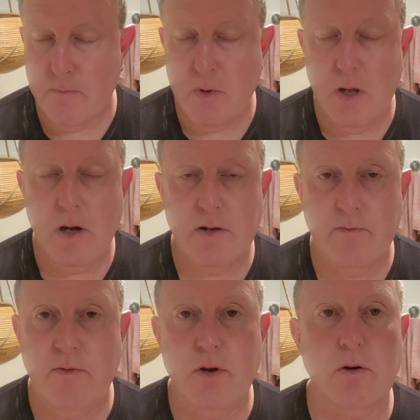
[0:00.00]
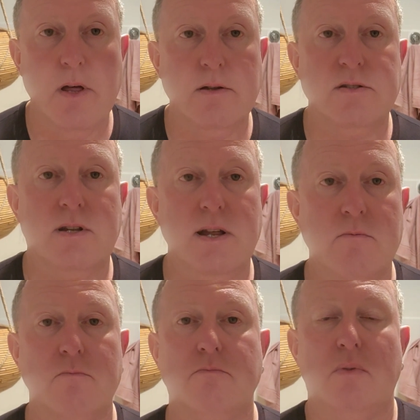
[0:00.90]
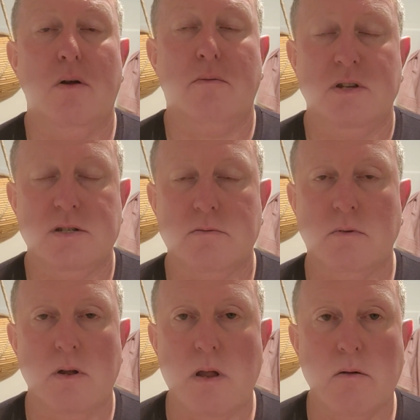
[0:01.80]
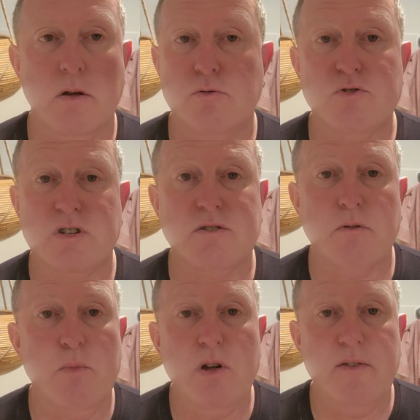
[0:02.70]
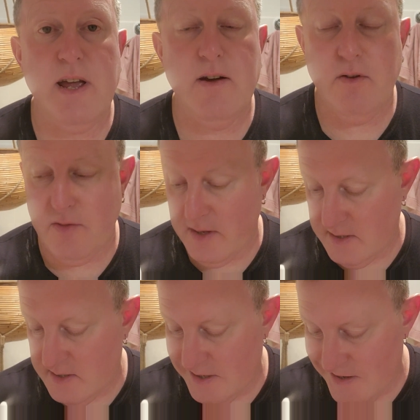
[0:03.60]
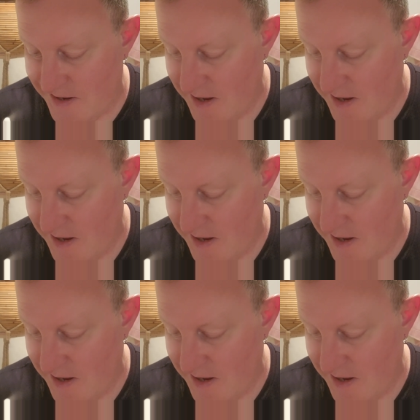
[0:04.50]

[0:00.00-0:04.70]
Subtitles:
could feel that I was getting it was just removing everything. So